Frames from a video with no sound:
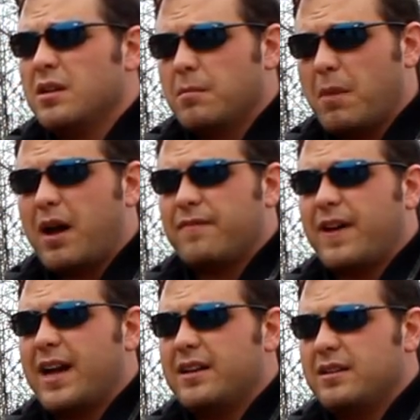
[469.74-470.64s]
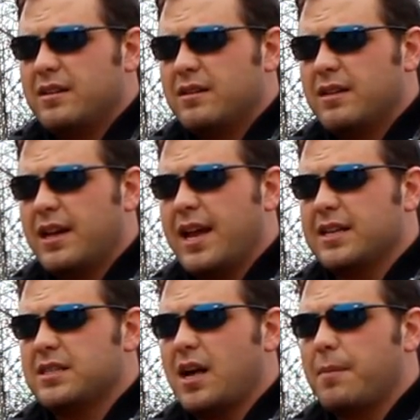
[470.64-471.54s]
modified,
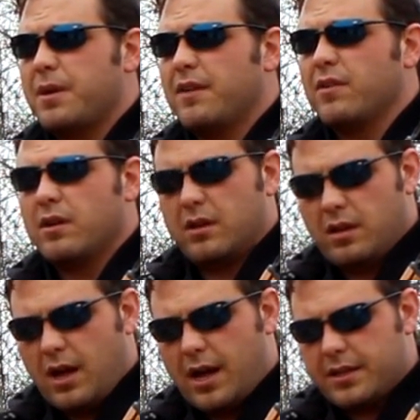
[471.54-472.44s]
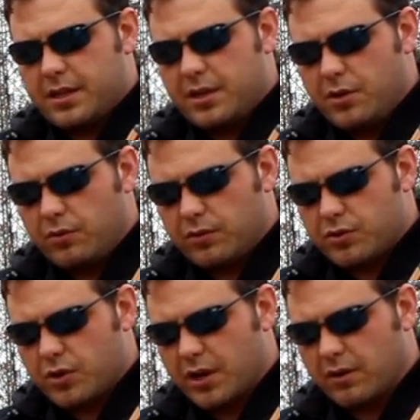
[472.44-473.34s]
enhanced top cover. Uh, the new
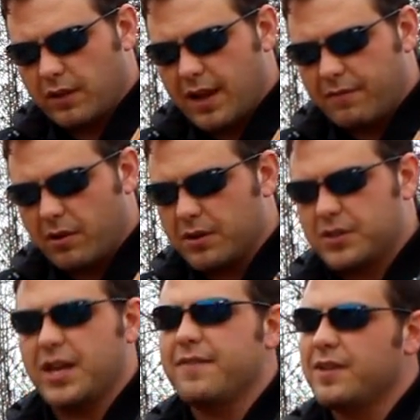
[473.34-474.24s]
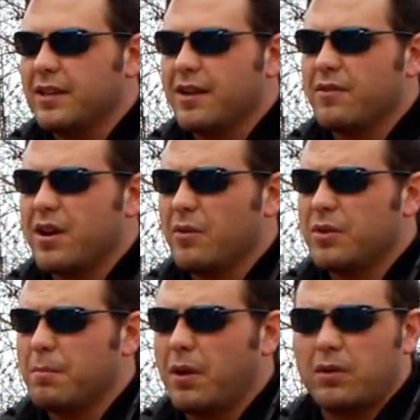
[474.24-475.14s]
trigger lever or safety lever here with
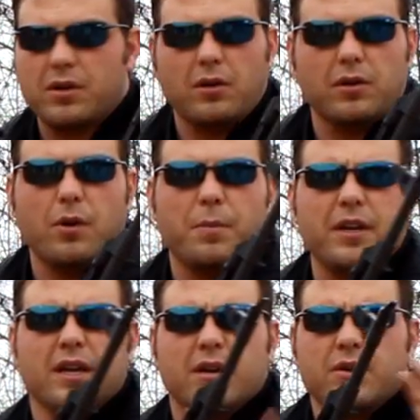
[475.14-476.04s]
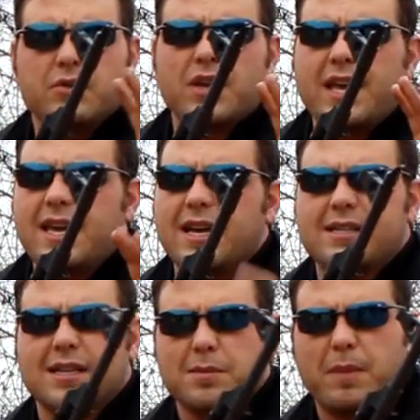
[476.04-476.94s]
the bolt hold open. You use an
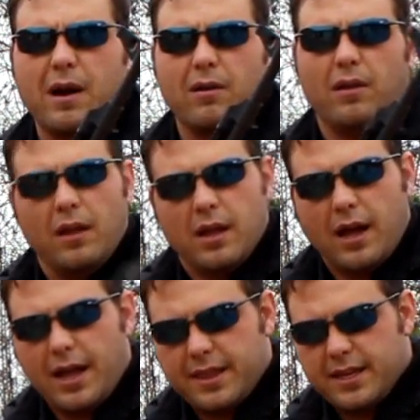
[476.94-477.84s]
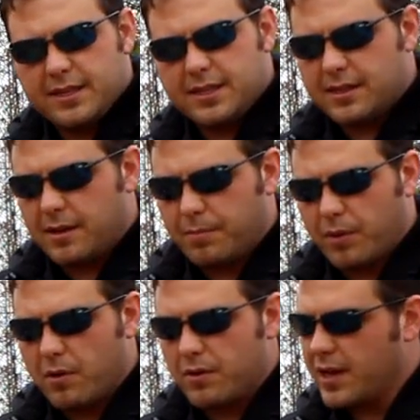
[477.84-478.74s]
ESS barrel. Uh, this is a
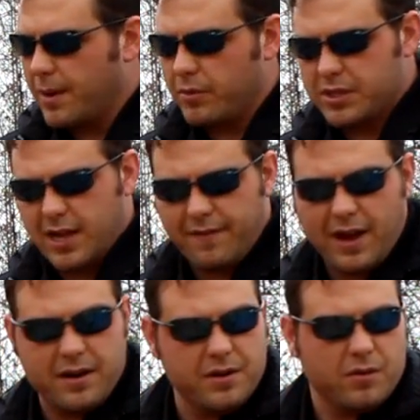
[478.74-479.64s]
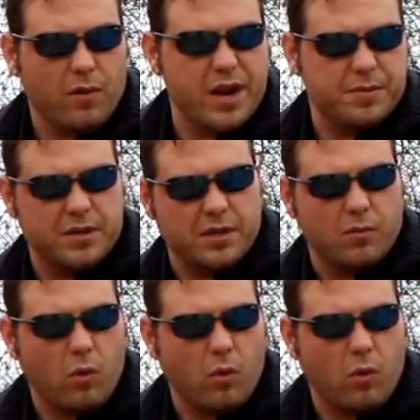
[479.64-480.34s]
prototype we just have out here at the range, but the